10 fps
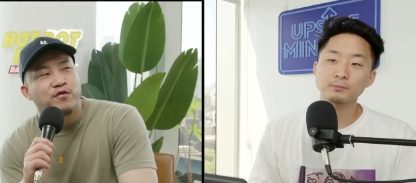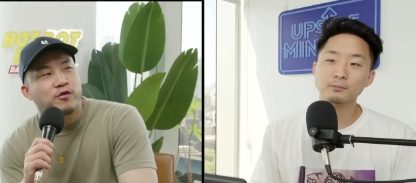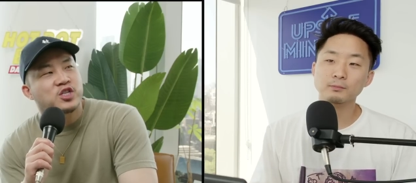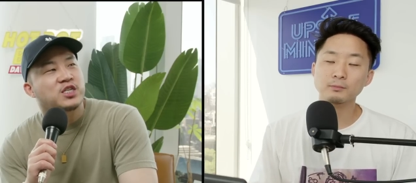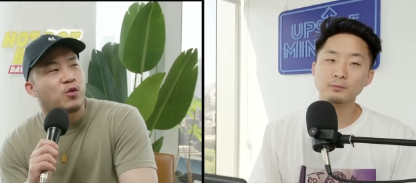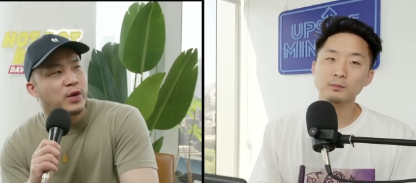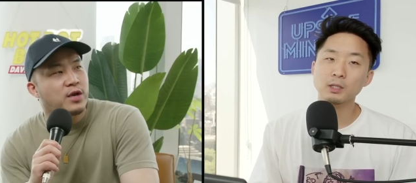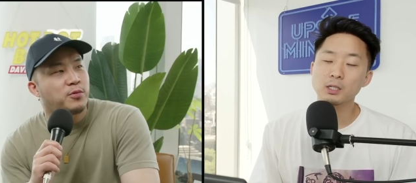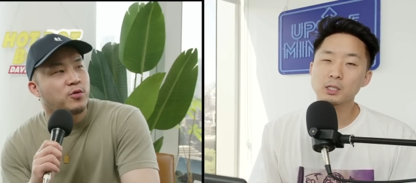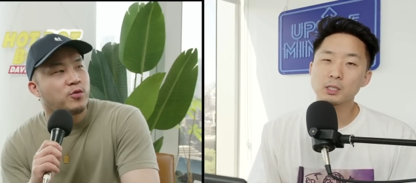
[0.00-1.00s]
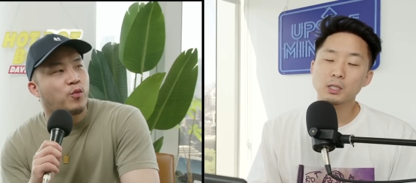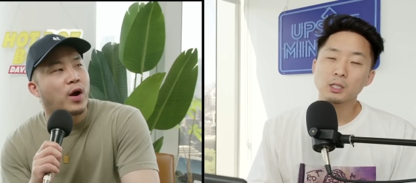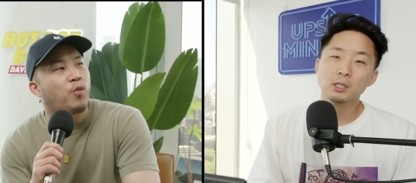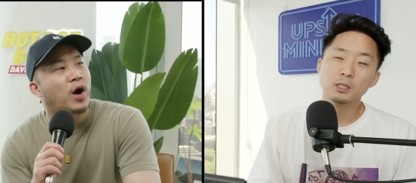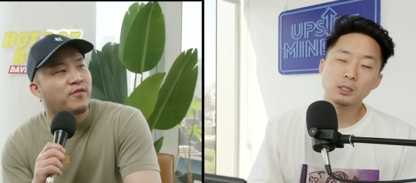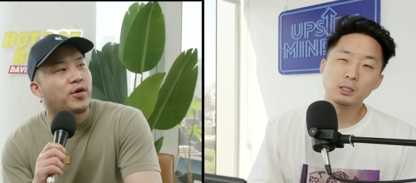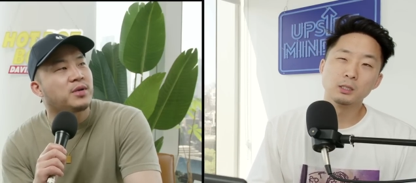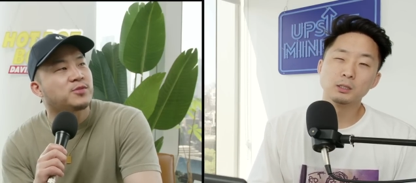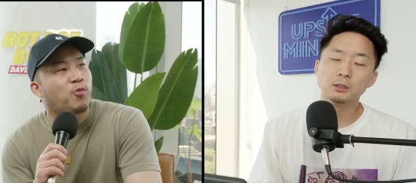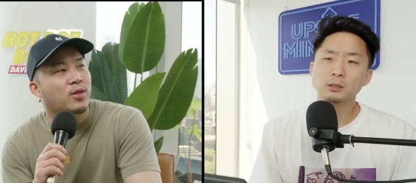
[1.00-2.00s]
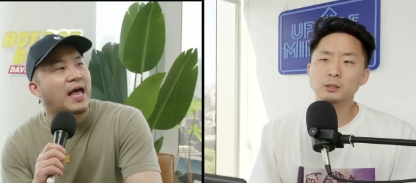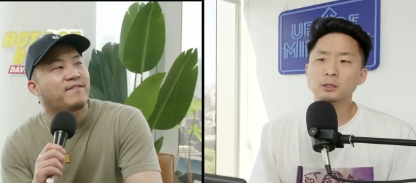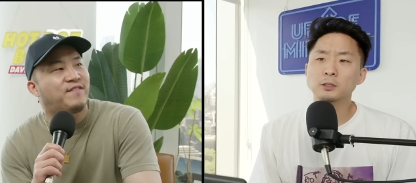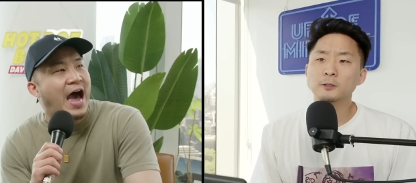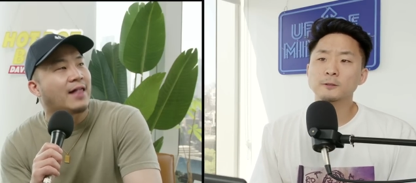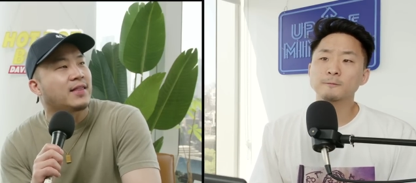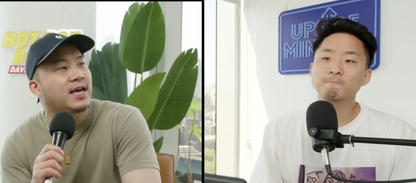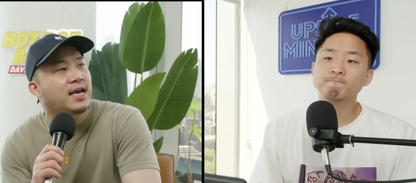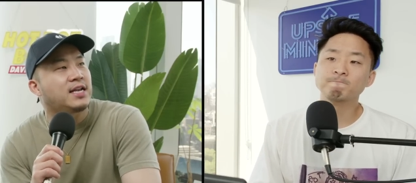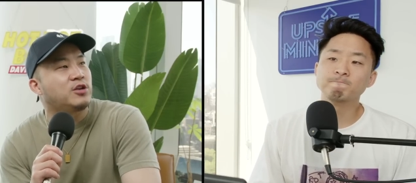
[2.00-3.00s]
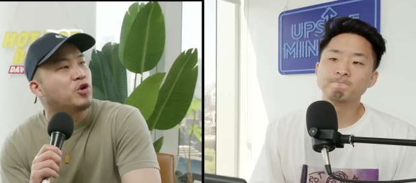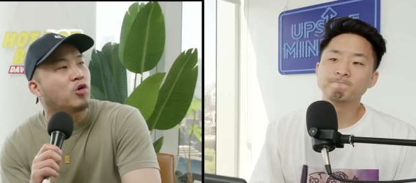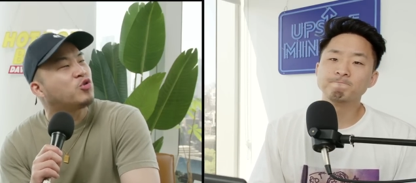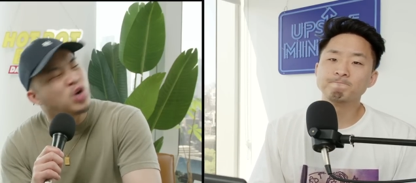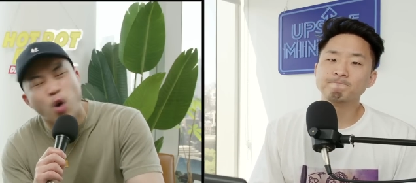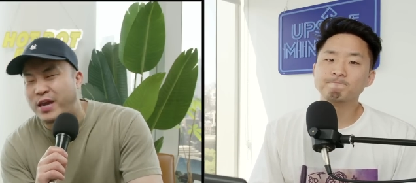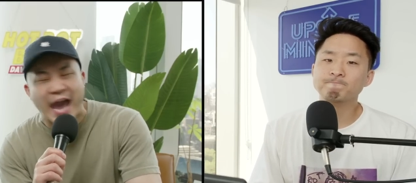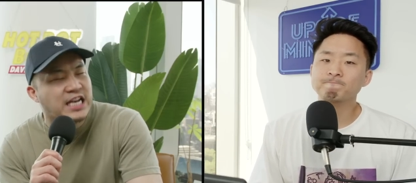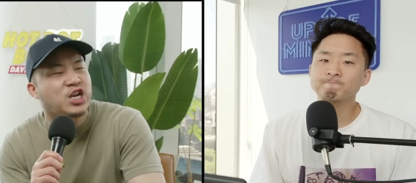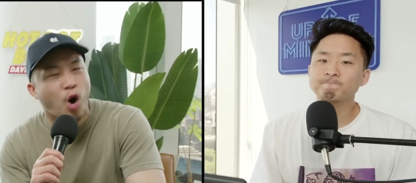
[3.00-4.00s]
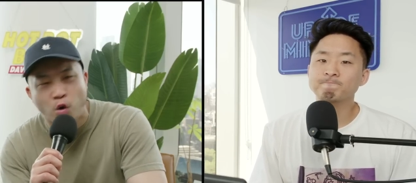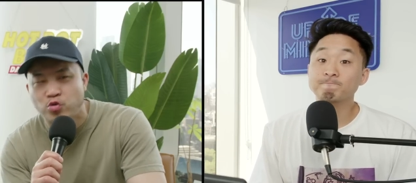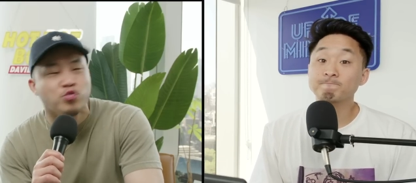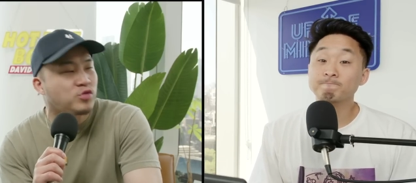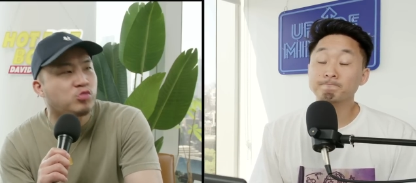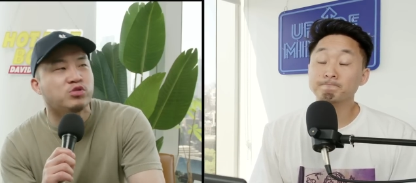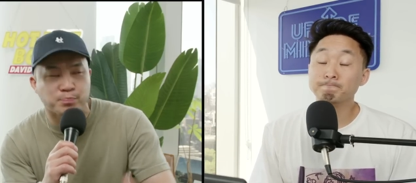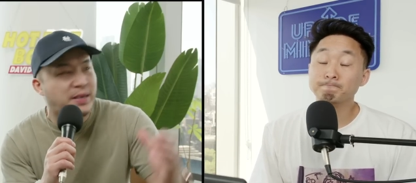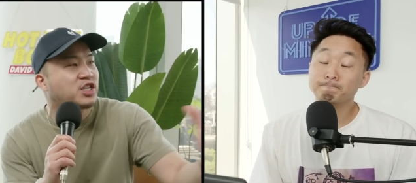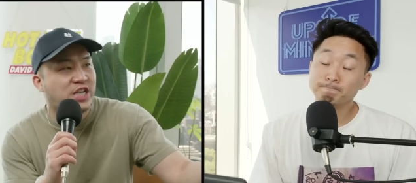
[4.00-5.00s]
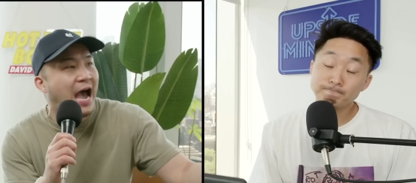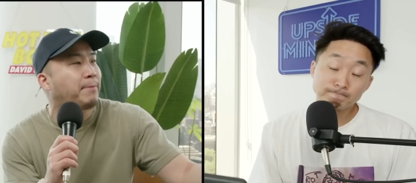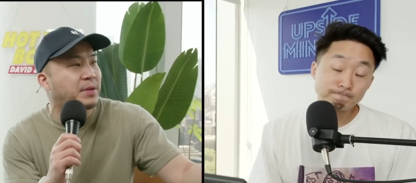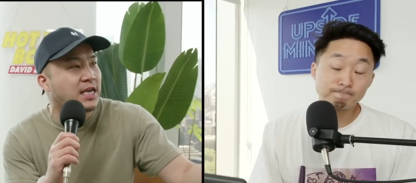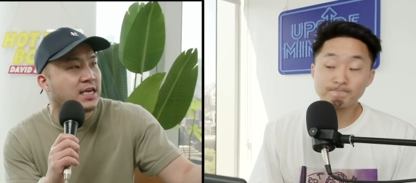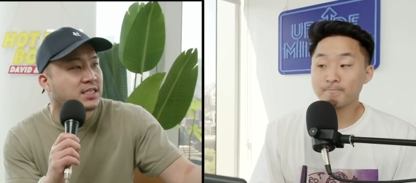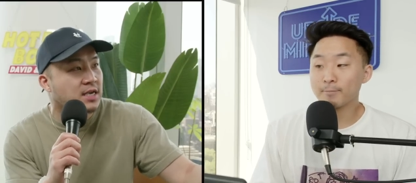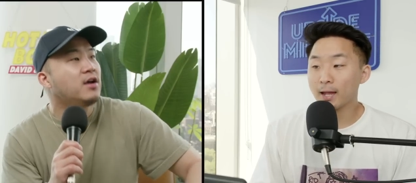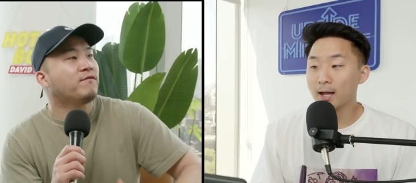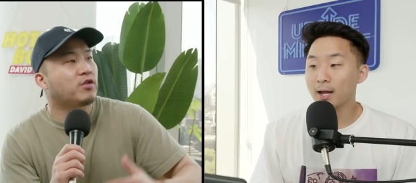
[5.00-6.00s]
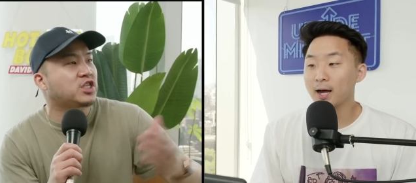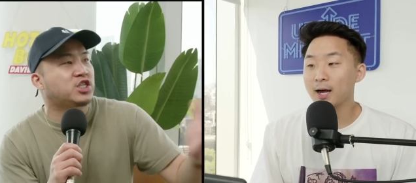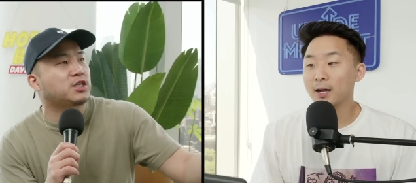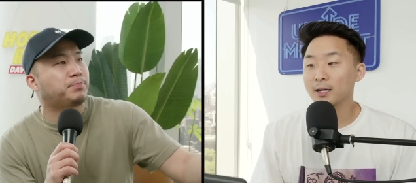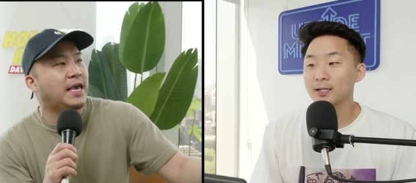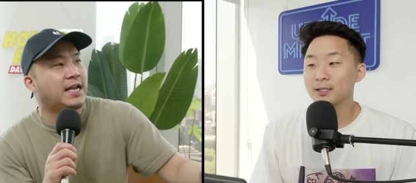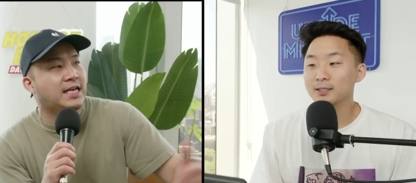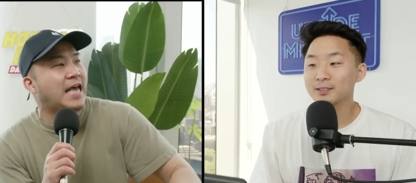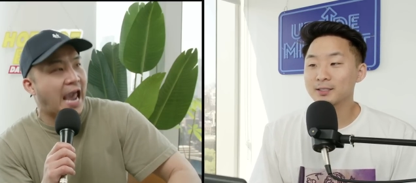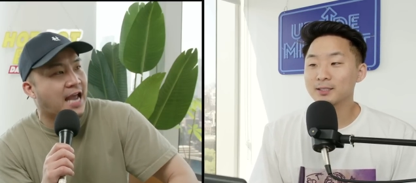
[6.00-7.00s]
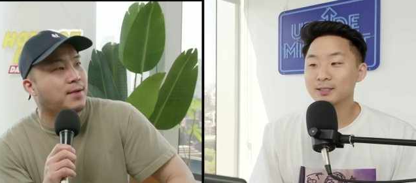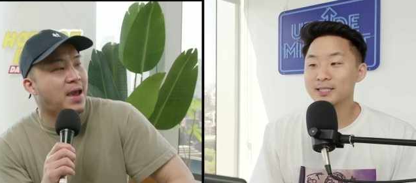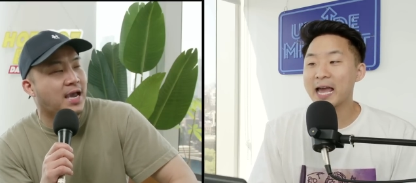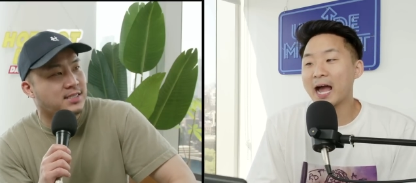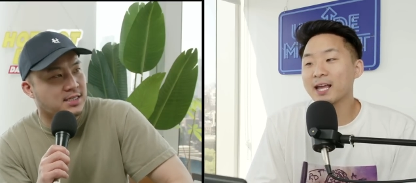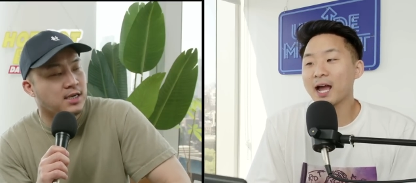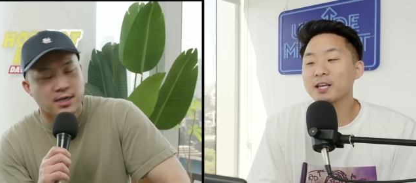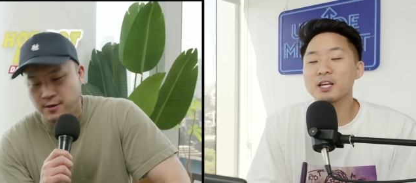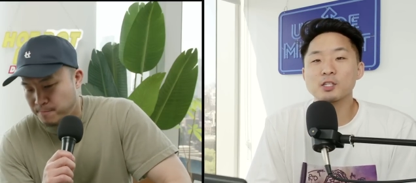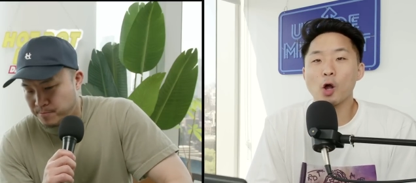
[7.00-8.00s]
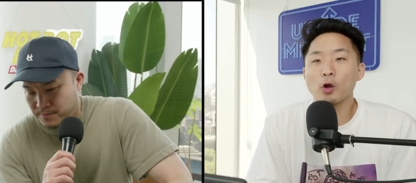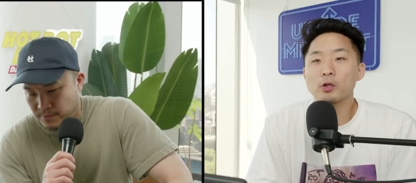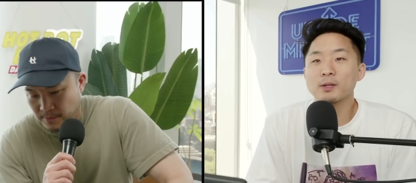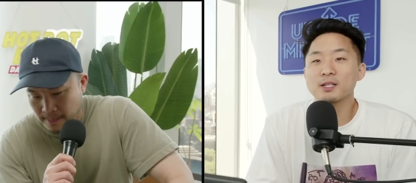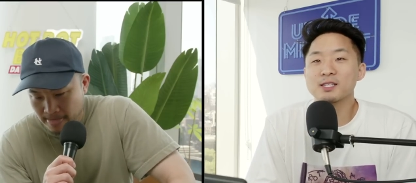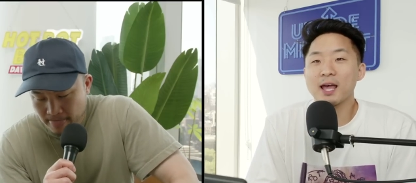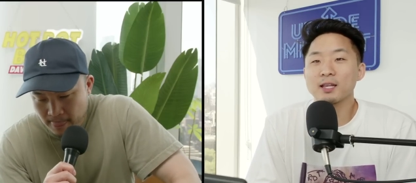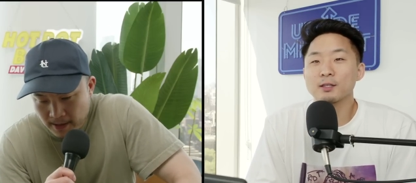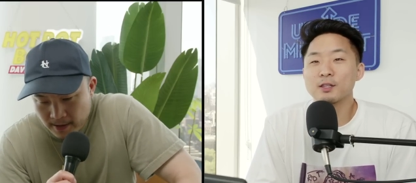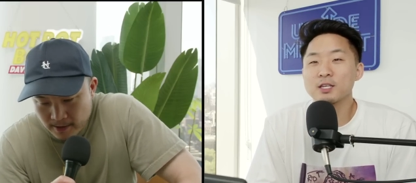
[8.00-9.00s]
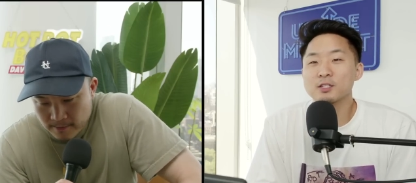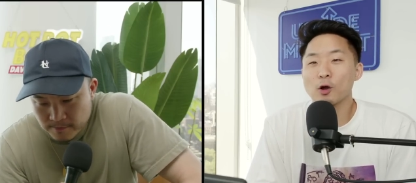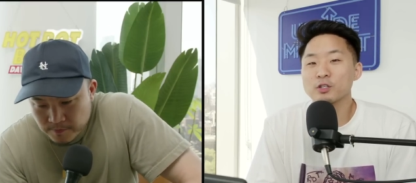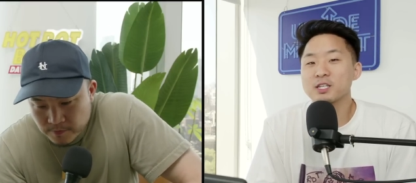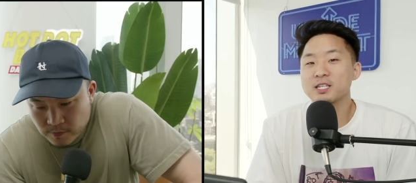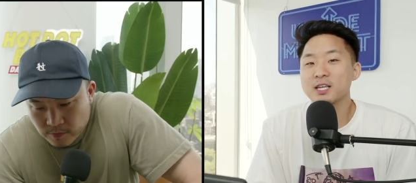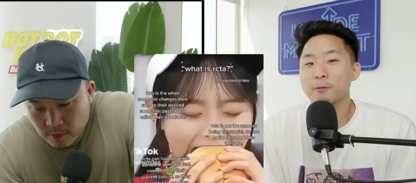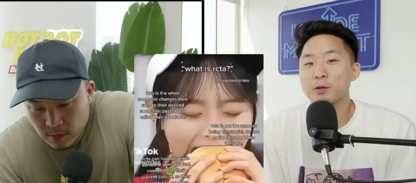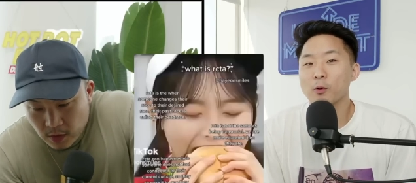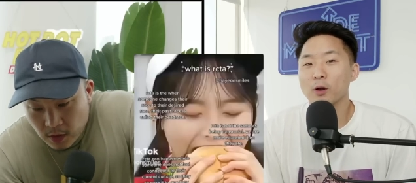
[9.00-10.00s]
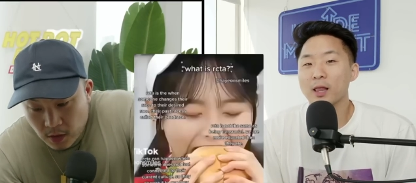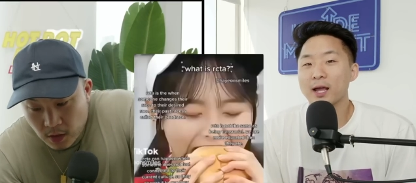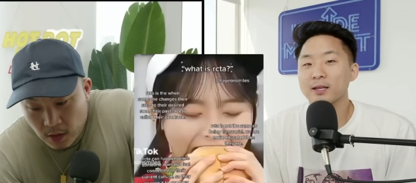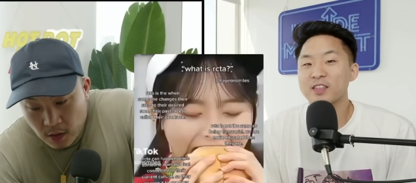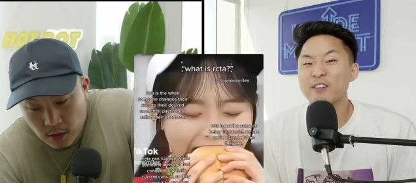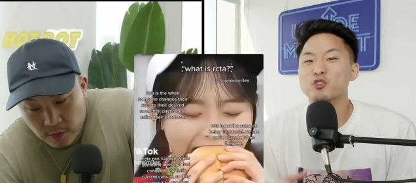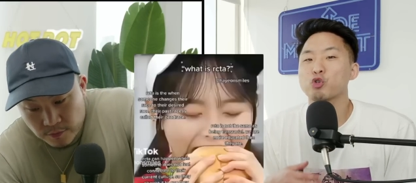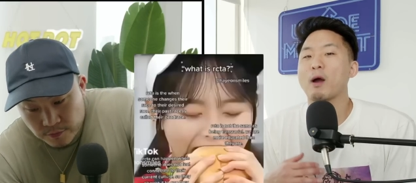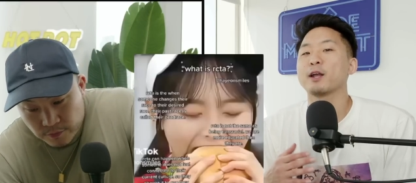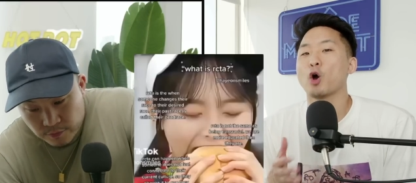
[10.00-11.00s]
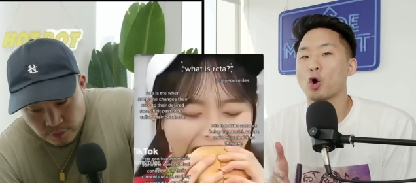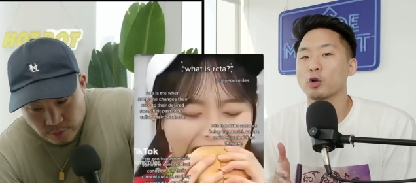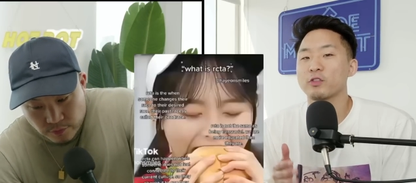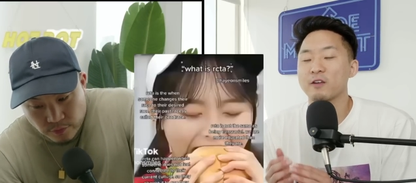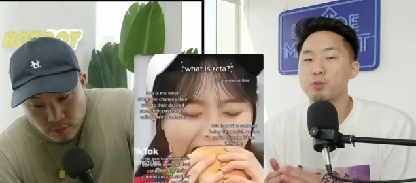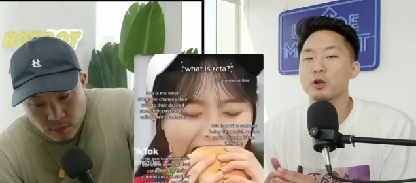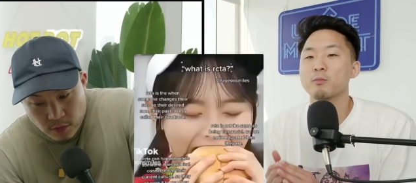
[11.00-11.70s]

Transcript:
Speaker 1: versus a weeaboo, where one of them is more like valid and, you know, you know kendo, you, you speak Japanese,
Speaker 2: versus uh, just being into animes? Yeah, I, I guess the argument is that these R C T A people are like, they've tried harder, they've put in